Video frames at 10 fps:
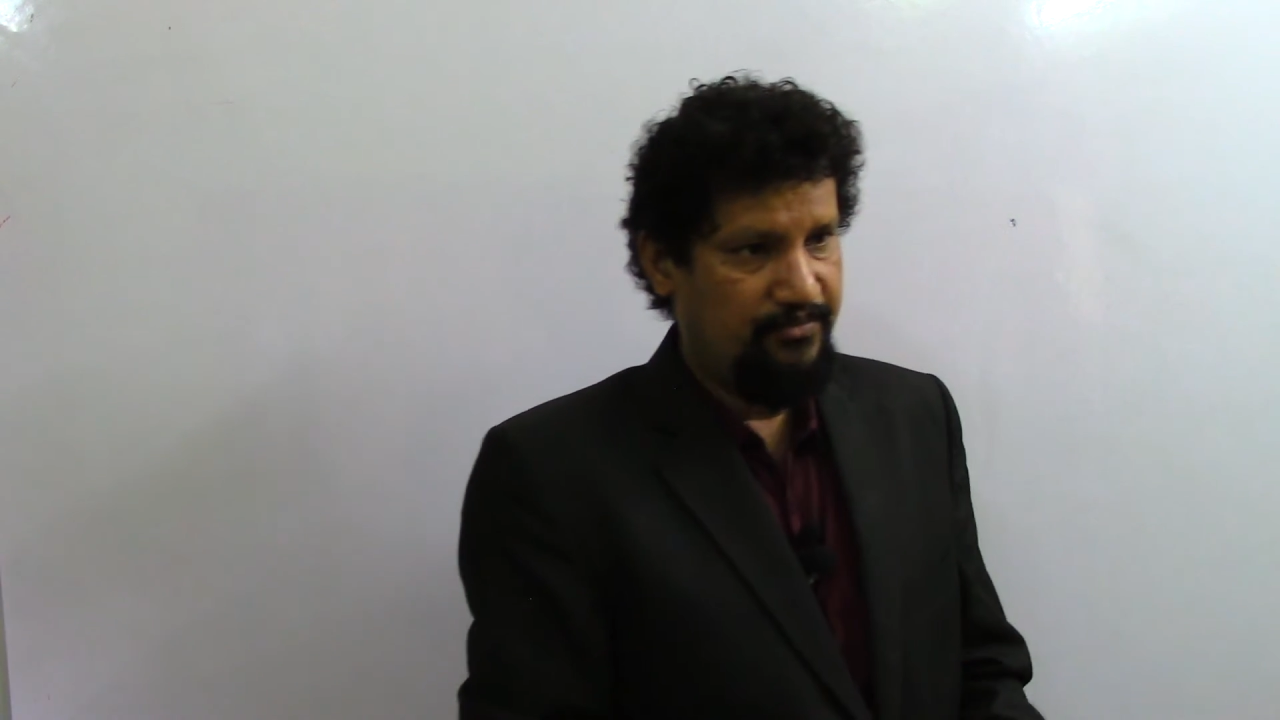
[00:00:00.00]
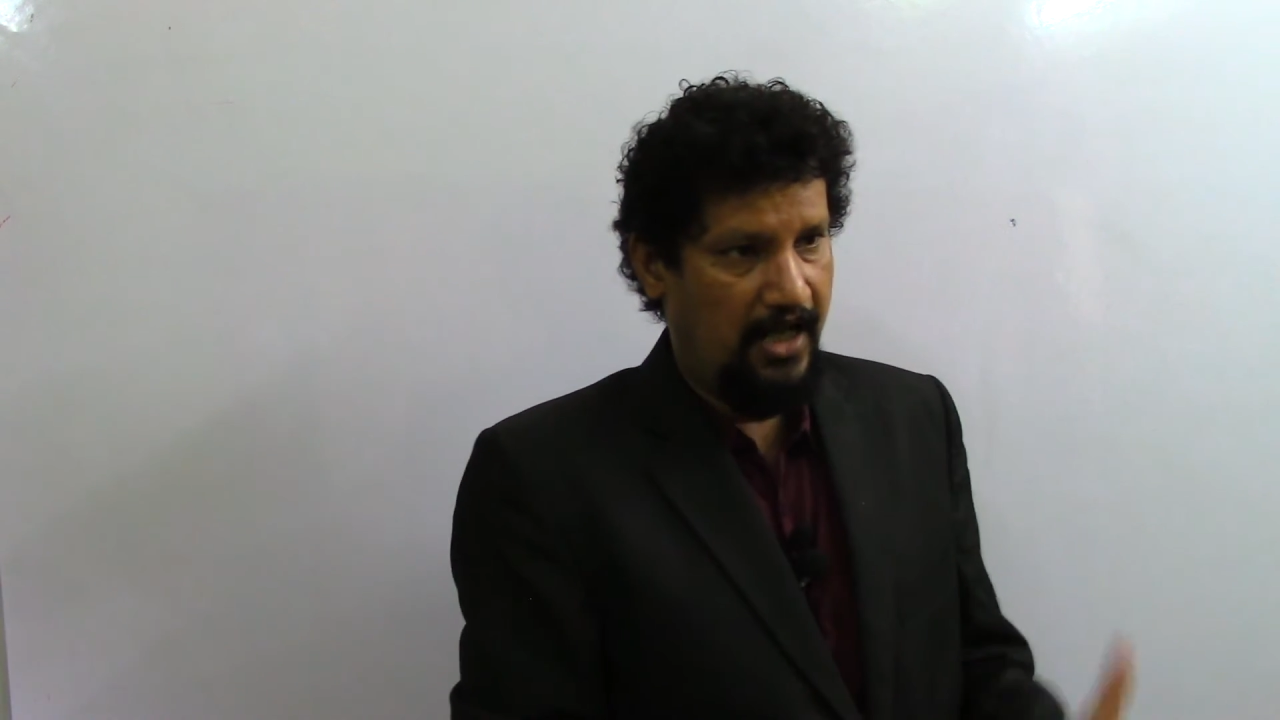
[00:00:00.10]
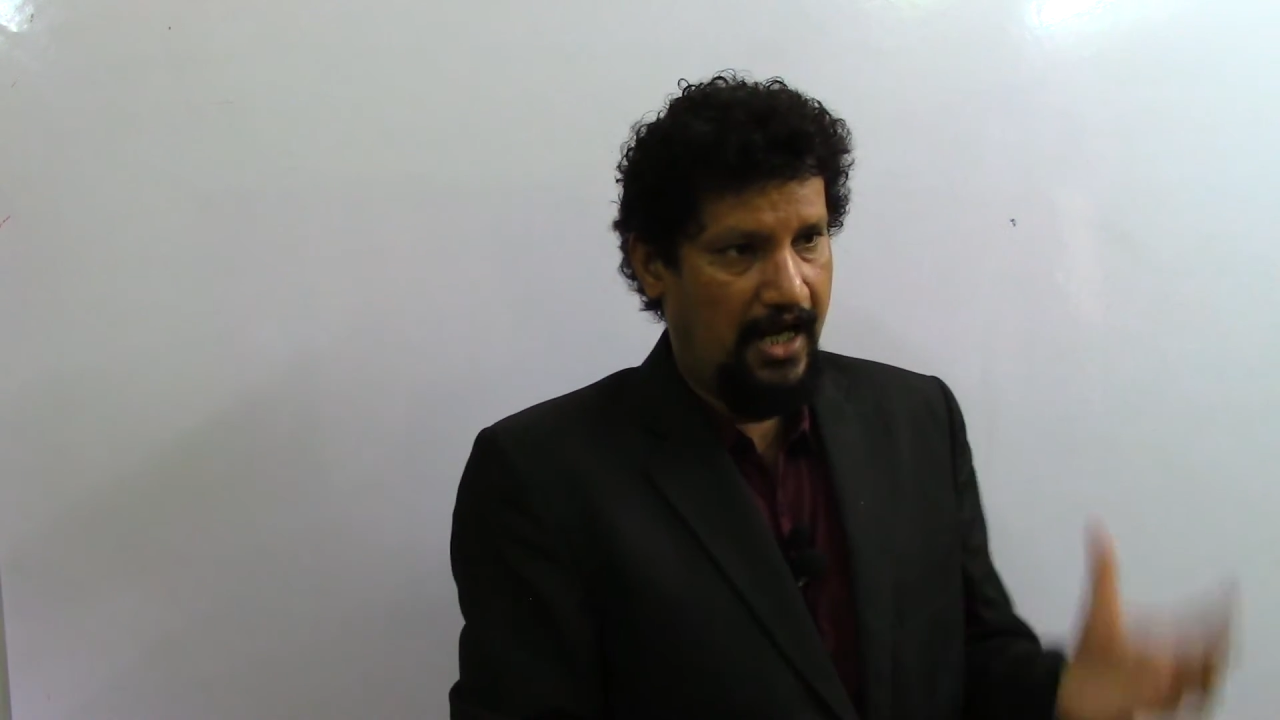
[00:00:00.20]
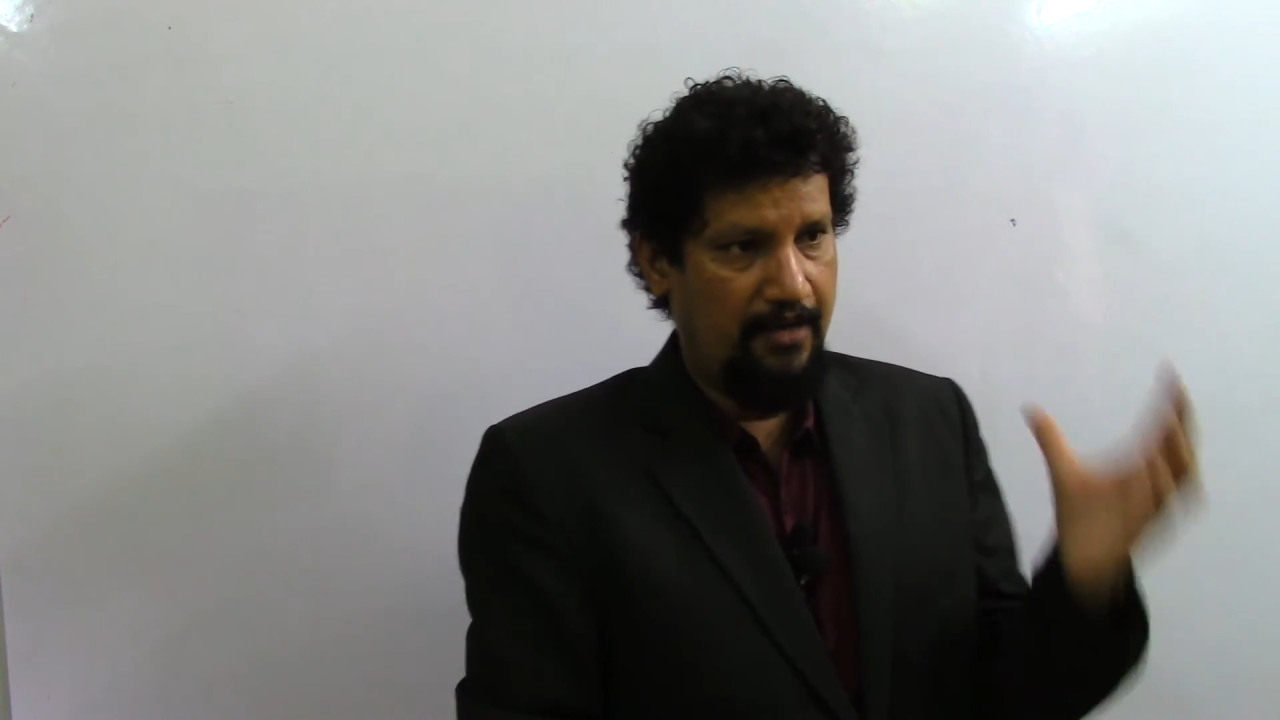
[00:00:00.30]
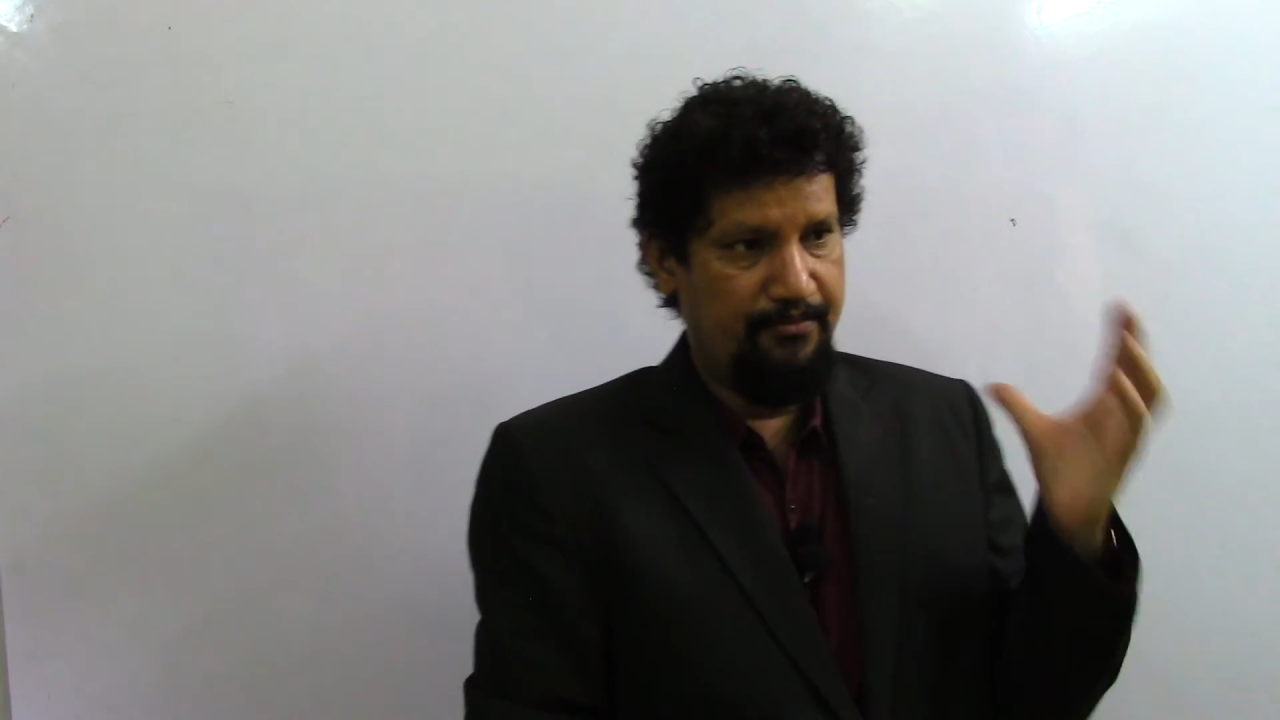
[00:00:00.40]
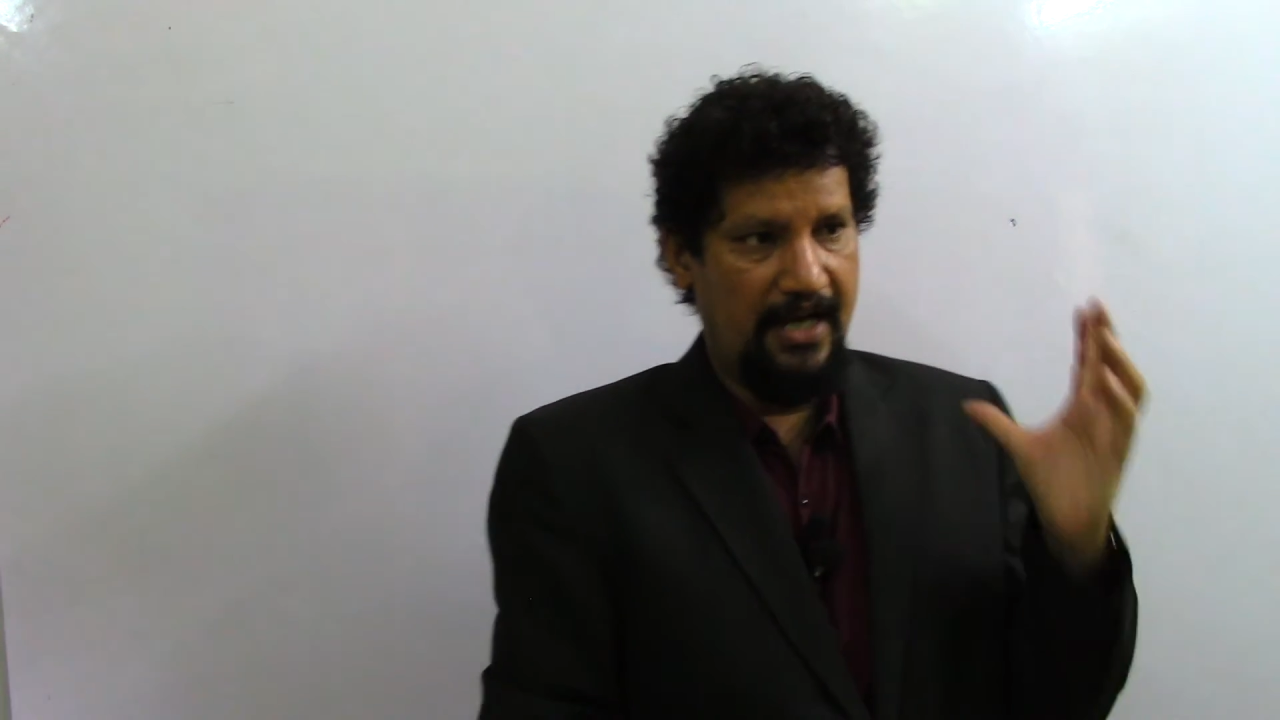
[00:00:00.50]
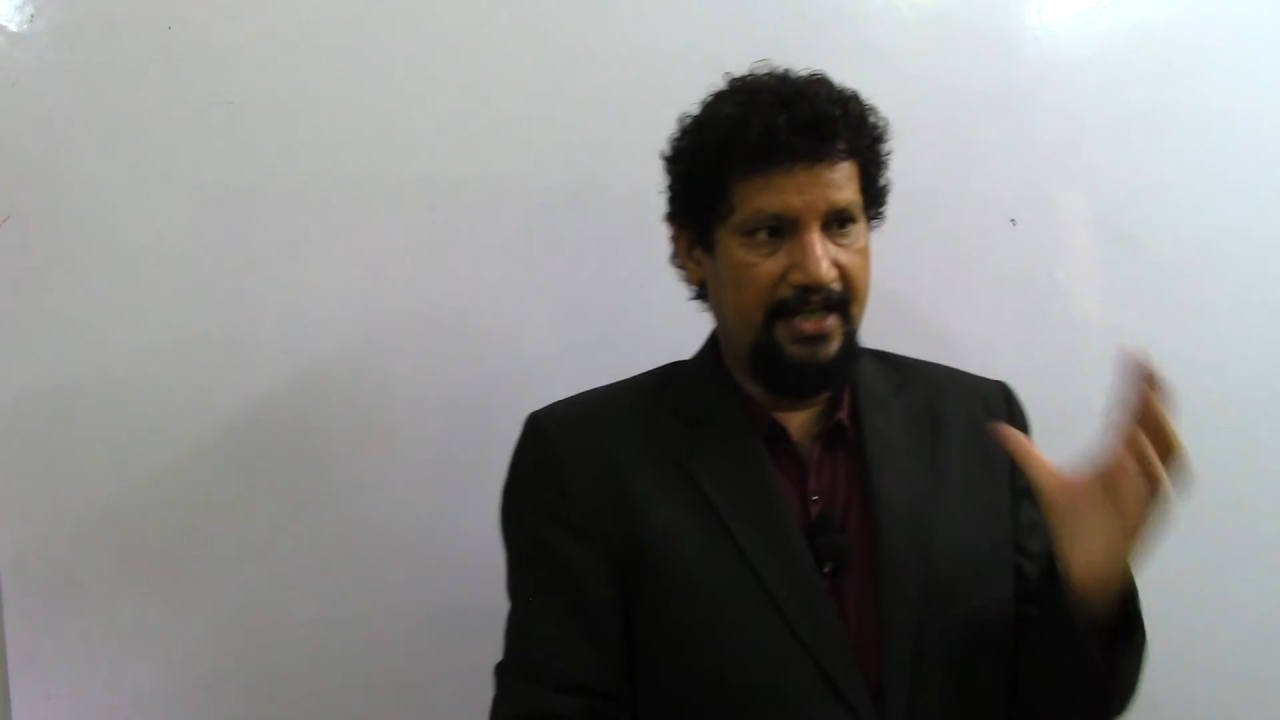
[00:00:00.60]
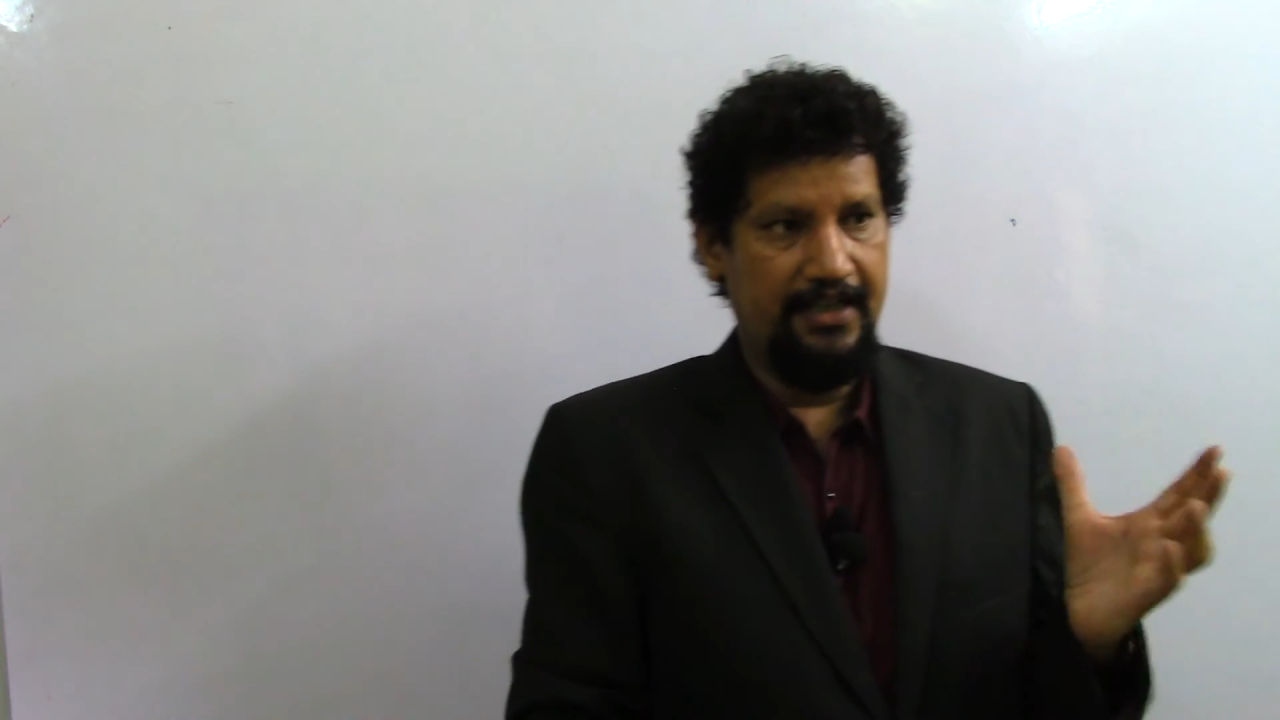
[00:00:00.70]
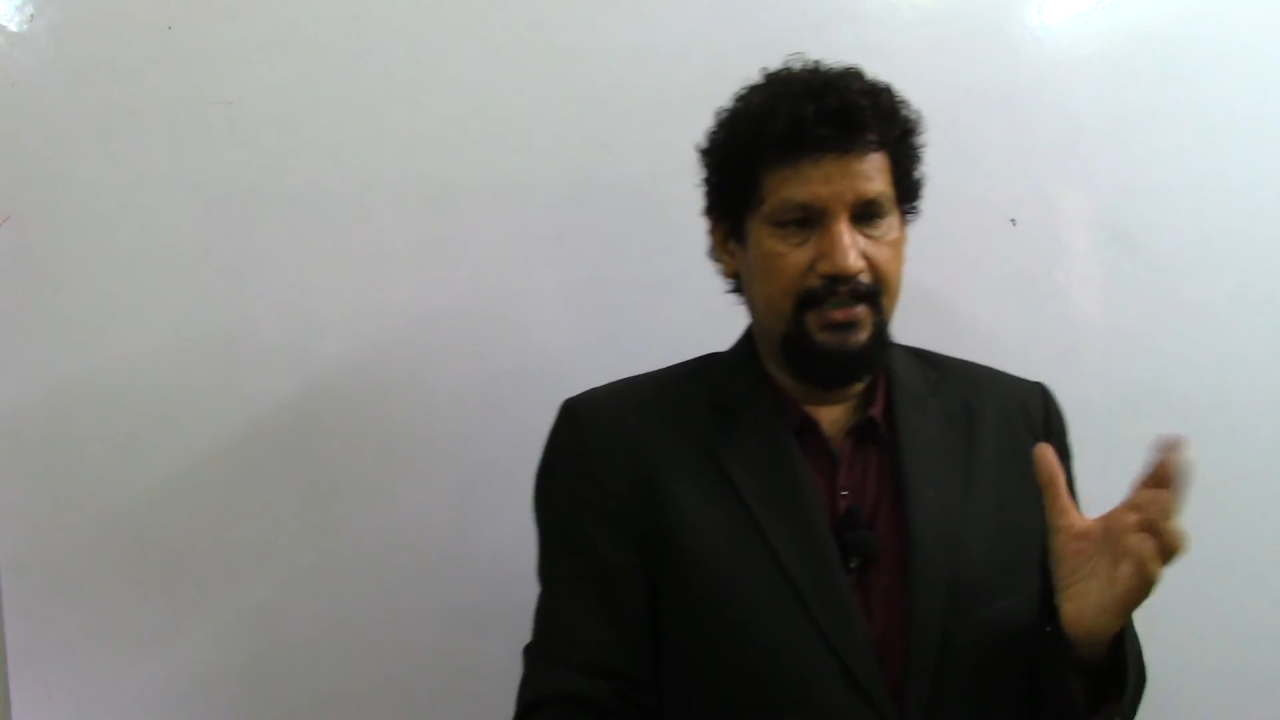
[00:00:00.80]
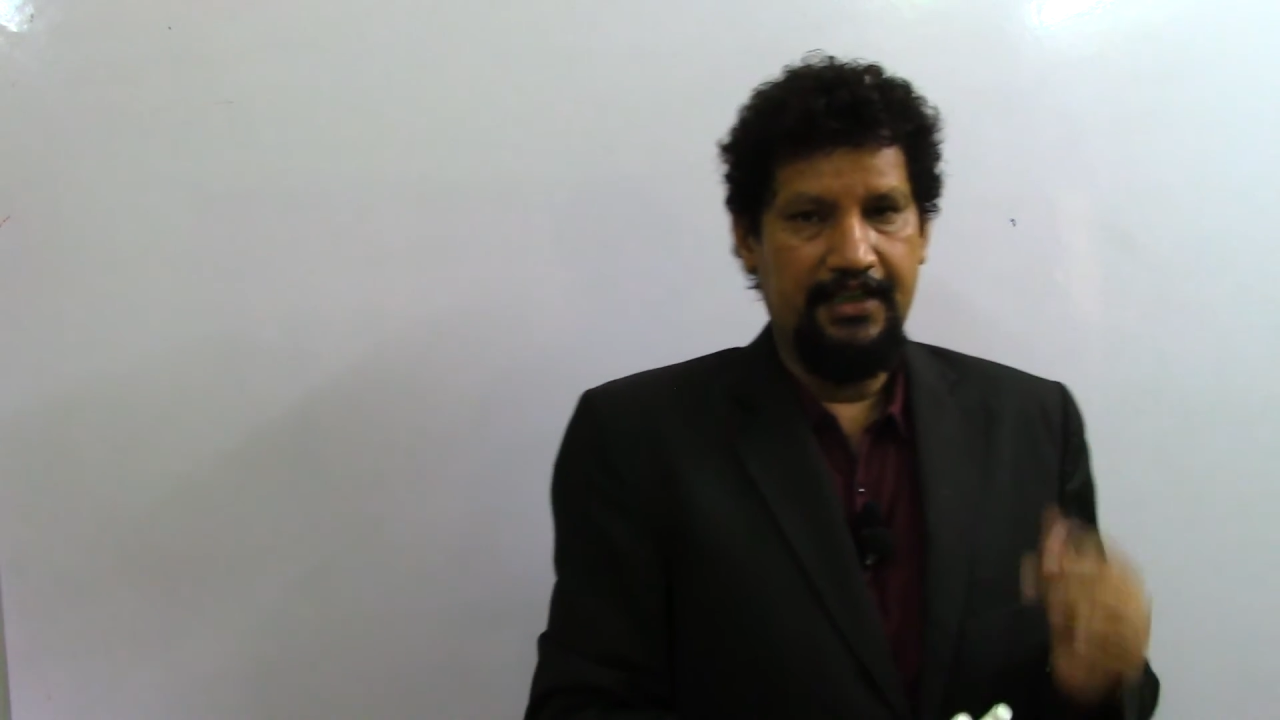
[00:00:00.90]
and
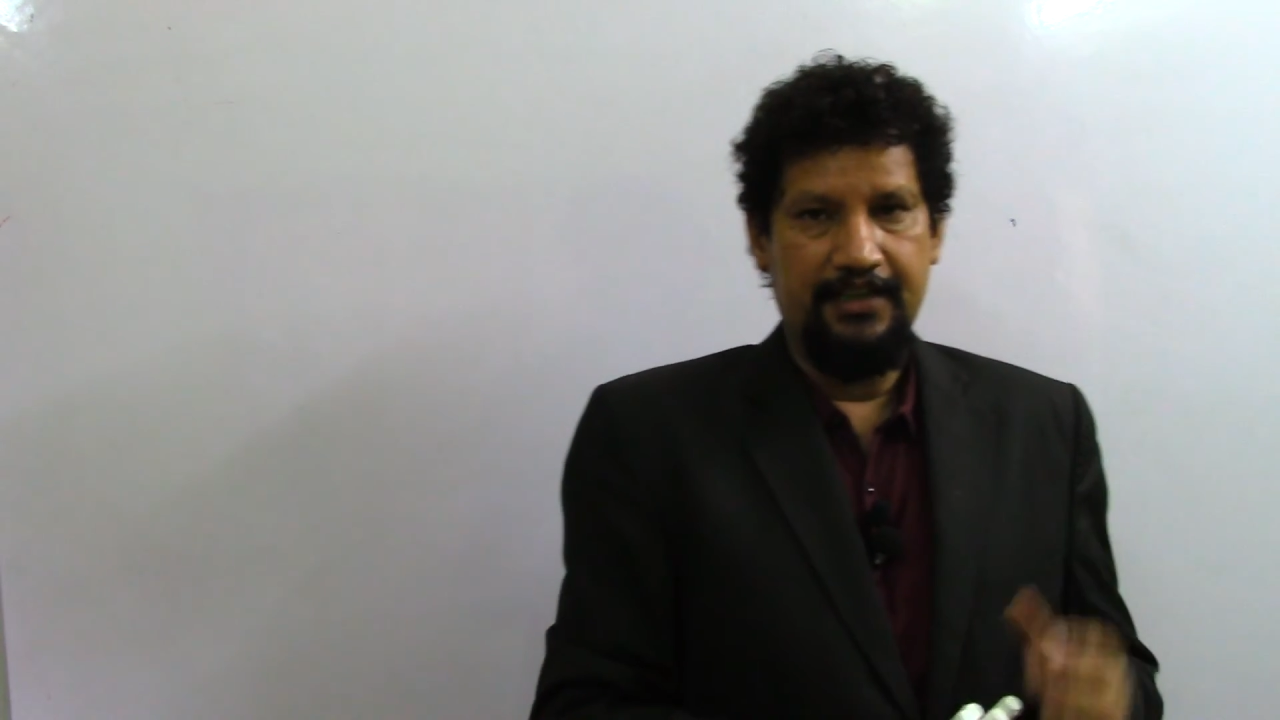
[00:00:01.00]
by